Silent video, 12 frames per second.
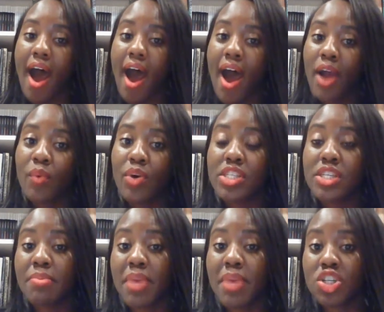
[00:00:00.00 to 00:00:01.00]
I want to
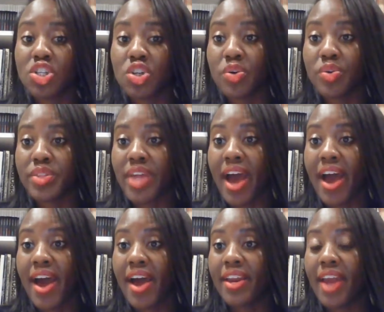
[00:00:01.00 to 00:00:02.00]
make sure
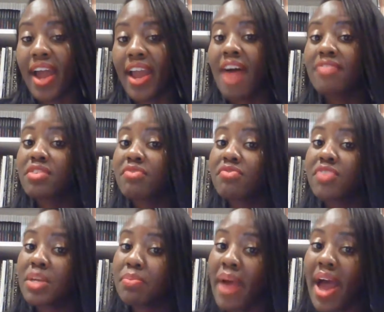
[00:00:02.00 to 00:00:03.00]
that I have some
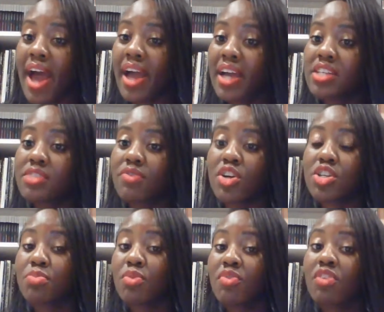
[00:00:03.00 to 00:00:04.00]
feedback as far
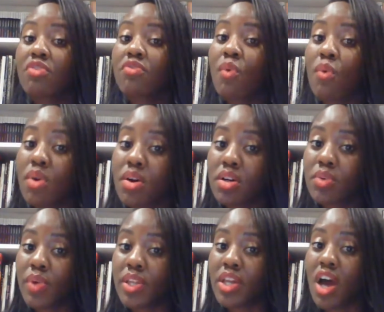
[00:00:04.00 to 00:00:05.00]
as moving
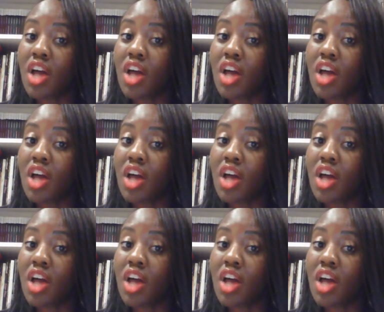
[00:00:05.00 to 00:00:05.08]
forward with